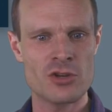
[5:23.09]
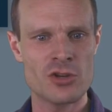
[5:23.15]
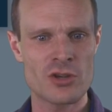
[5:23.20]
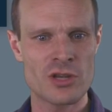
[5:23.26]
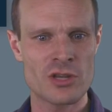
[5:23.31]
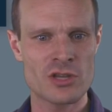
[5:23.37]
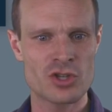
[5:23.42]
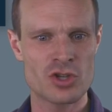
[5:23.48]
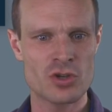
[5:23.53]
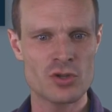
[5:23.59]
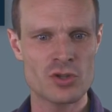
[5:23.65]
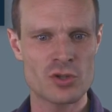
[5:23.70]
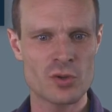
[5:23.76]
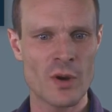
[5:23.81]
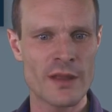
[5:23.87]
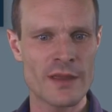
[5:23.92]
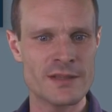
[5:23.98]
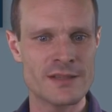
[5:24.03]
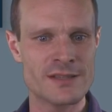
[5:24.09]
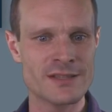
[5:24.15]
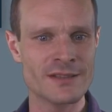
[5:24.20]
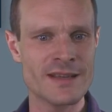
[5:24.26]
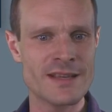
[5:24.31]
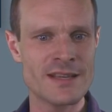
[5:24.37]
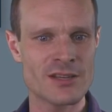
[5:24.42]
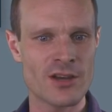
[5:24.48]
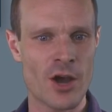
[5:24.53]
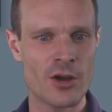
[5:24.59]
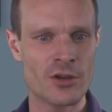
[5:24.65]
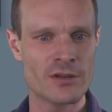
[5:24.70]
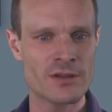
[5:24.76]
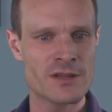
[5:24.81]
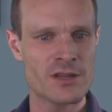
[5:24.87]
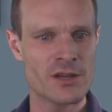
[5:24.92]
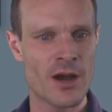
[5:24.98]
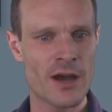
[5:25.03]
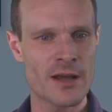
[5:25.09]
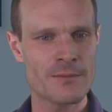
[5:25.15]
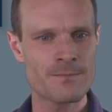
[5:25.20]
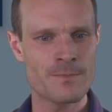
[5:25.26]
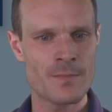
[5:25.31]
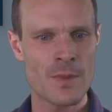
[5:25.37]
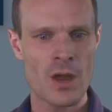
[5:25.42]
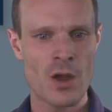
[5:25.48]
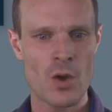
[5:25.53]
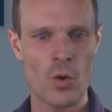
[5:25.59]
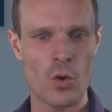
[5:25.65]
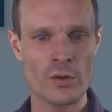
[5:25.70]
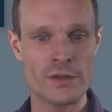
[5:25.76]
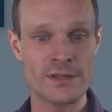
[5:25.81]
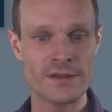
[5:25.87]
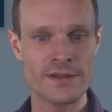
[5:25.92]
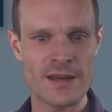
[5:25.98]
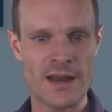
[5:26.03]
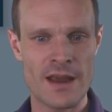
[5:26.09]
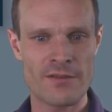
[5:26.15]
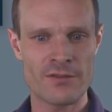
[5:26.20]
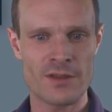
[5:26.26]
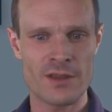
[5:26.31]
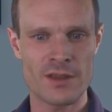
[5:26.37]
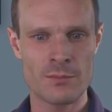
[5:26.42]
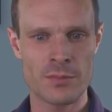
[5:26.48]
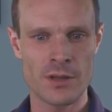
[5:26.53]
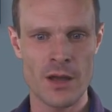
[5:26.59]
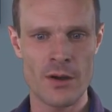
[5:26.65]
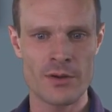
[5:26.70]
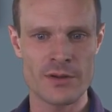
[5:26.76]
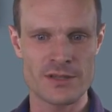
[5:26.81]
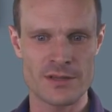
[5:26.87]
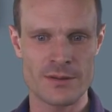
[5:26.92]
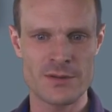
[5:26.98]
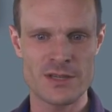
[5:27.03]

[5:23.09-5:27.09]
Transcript: you can choose to either delete only the item or delete everything below it. So let me